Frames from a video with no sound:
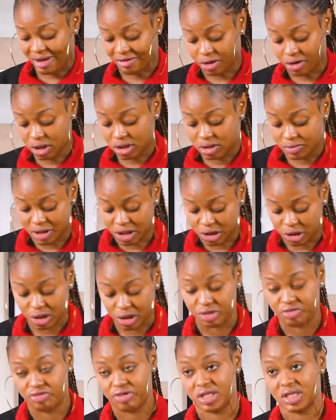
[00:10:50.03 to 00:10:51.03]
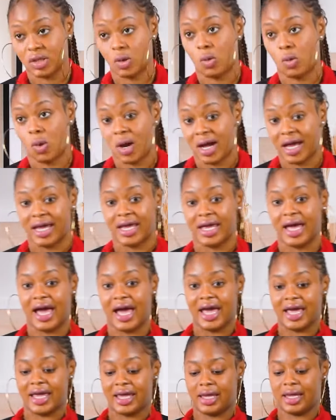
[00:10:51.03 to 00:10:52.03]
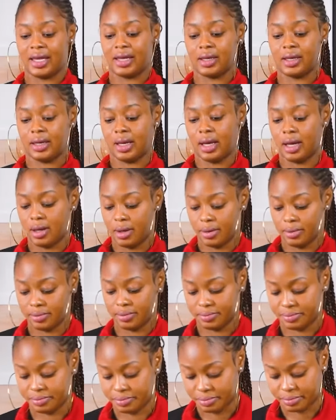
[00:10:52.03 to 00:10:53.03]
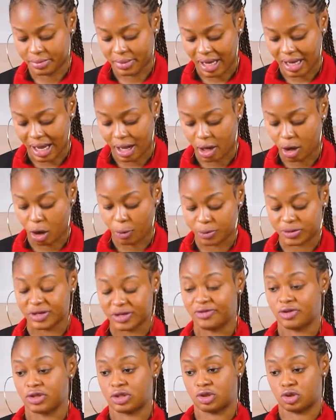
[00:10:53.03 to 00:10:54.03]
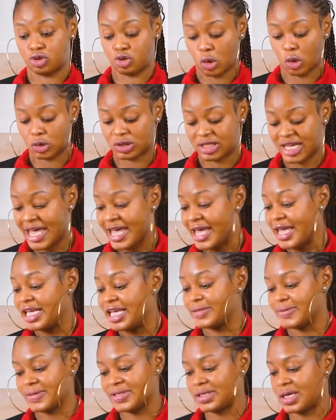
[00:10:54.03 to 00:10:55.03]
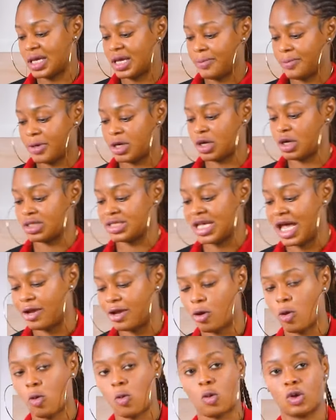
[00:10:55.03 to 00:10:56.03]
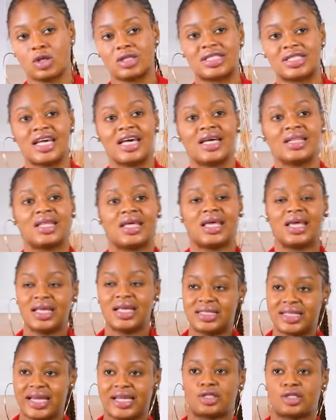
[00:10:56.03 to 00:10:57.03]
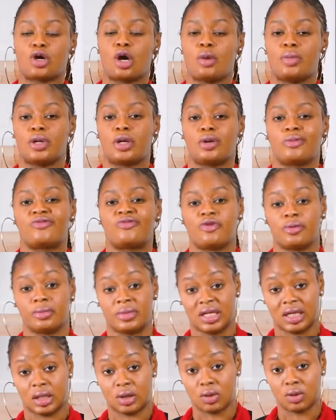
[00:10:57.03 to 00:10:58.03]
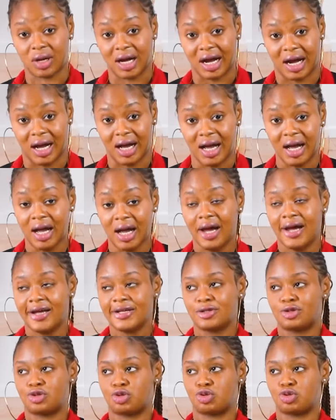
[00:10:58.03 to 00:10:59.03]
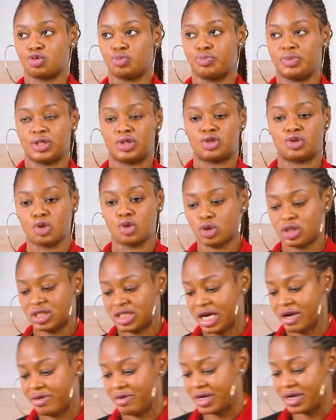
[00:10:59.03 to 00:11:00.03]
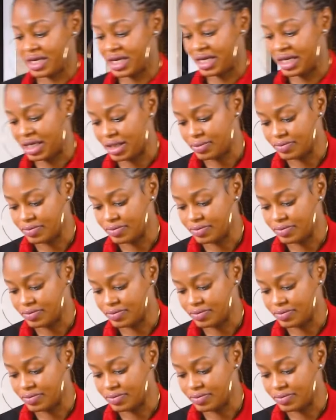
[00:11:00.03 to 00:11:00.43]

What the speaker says: forgot to mention the reason why I opted for the salt is basically because I don't want the heat that is coming on from the cooker to be so directly